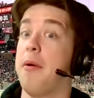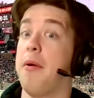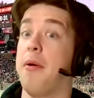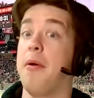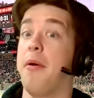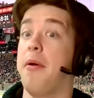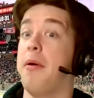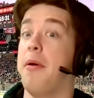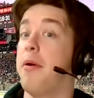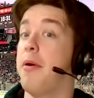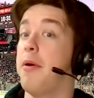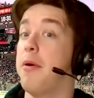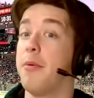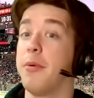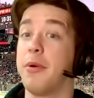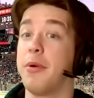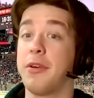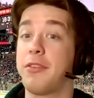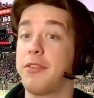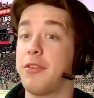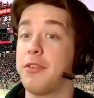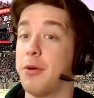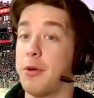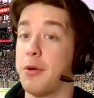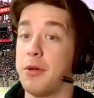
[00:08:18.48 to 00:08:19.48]
oh, we're
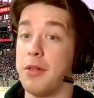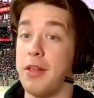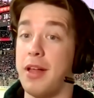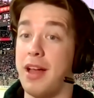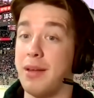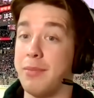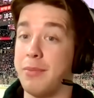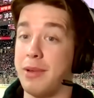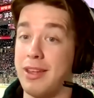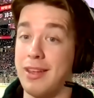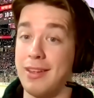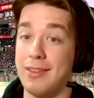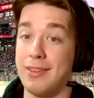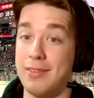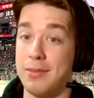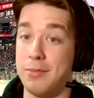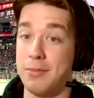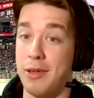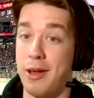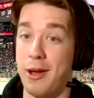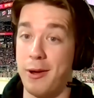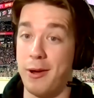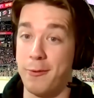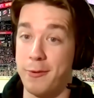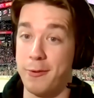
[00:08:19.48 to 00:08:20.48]
so glad Mackenzie
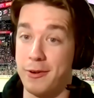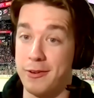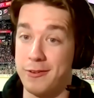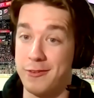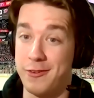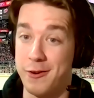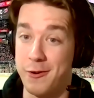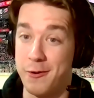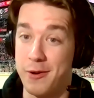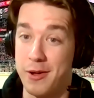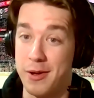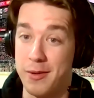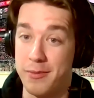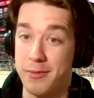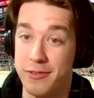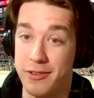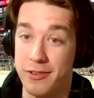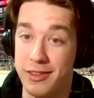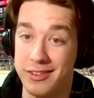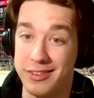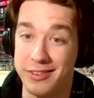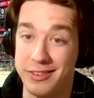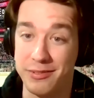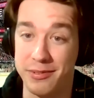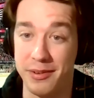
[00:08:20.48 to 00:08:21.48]
Blackwood showed up for
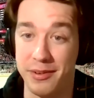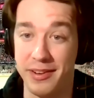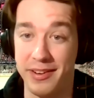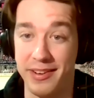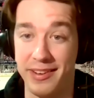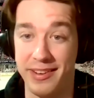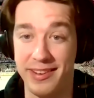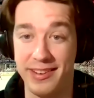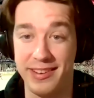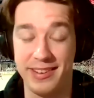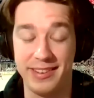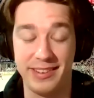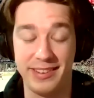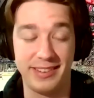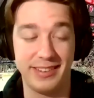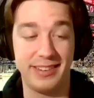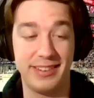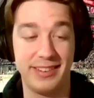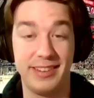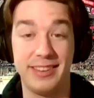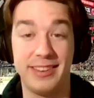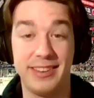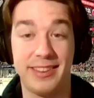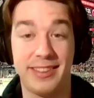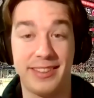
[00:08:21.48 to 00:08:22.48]
this one
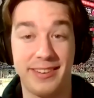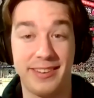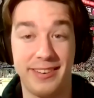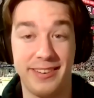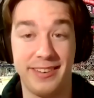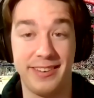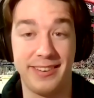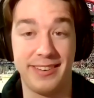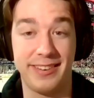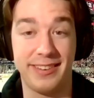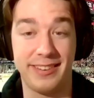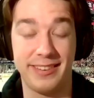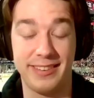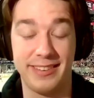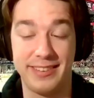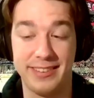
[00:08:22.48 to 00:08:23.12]
in the third.